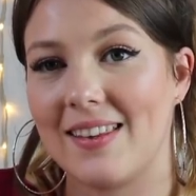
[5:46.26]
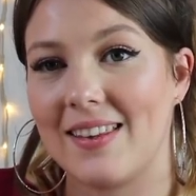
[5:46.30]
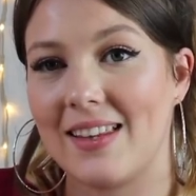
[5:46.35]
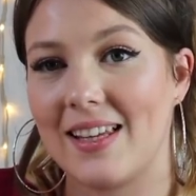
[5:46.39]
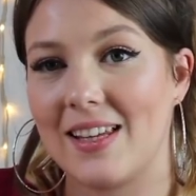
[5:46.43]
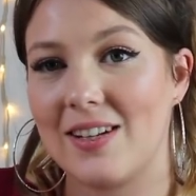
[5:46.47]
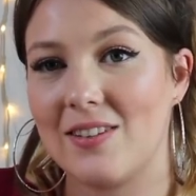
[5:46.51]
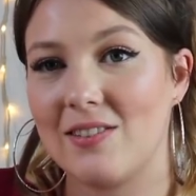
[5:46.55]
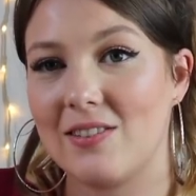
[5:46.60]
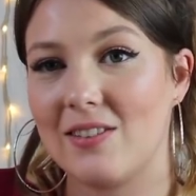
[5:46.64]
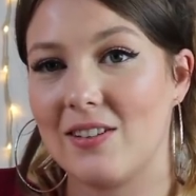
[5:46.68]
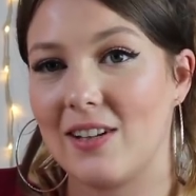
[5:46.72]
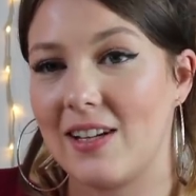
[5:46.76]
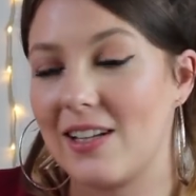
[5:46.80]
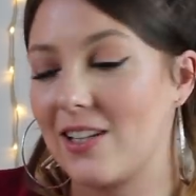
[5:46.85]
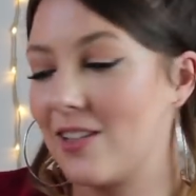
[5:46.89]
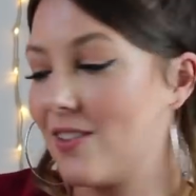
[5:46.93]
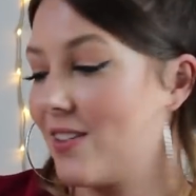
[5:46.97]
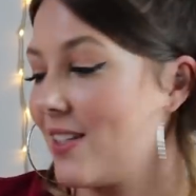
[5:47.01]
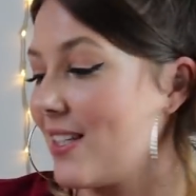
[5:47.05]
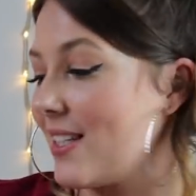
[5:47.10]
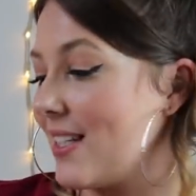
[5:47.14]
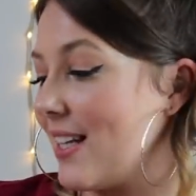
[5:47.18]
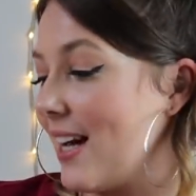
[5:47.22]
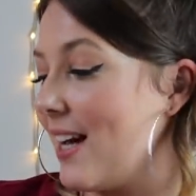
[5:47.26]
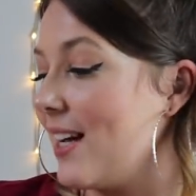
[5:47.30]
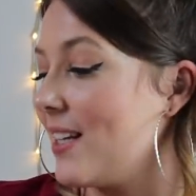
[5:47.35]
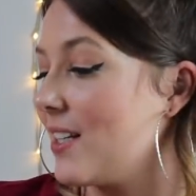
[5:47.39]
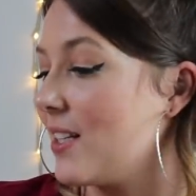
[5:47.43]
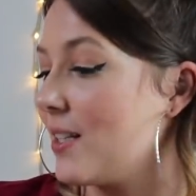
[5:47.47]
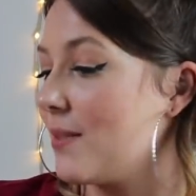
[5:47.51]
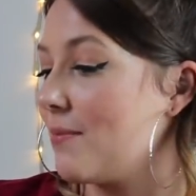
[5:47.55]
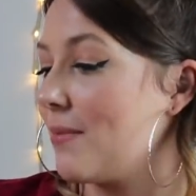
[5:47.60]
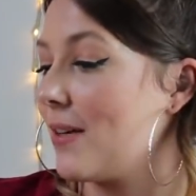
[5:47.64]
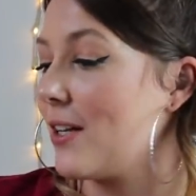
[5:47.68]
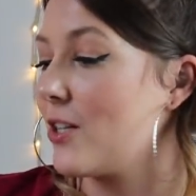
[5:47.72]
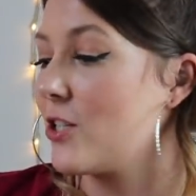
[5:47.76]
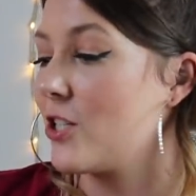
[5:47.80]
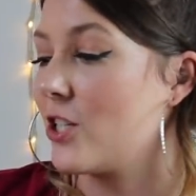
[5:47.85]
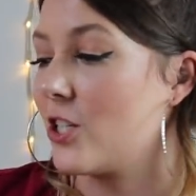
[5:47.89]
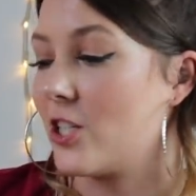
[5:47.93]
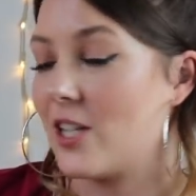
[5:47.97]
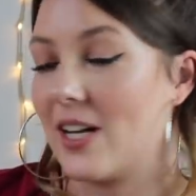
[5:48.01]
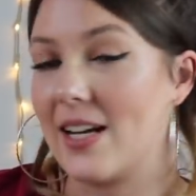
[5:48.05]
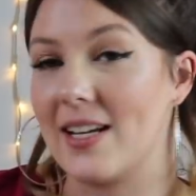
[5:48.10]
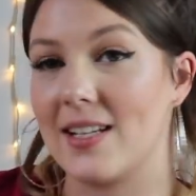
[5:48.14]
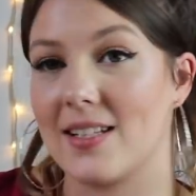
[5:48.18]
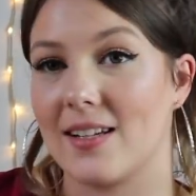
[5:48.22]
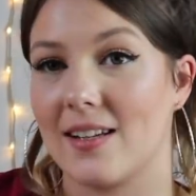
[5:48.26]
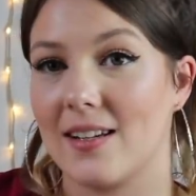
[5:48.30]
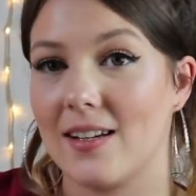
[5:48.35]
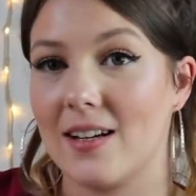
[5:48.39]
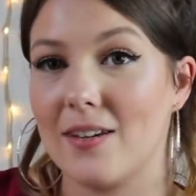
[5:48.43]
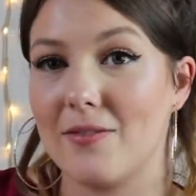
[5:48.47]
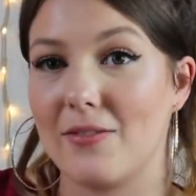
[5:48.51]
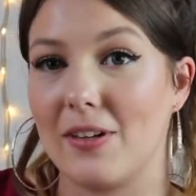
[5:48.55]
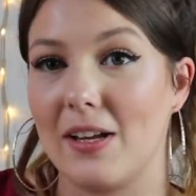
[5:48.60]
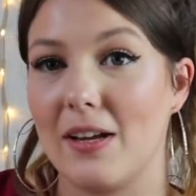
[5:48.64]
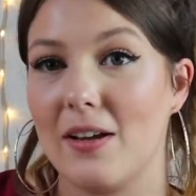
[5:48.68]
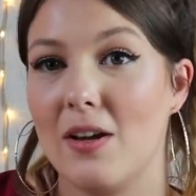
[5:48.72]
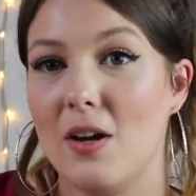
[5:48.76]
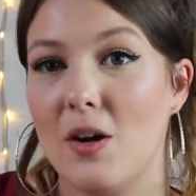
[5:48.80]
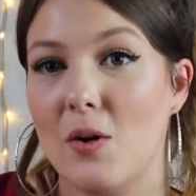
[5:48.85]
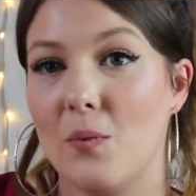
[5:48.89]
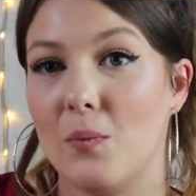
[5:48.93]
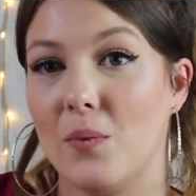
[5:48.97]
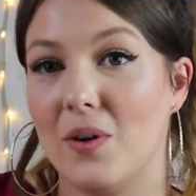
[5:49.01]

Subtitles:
They're not like your standard blusher shades. I love it.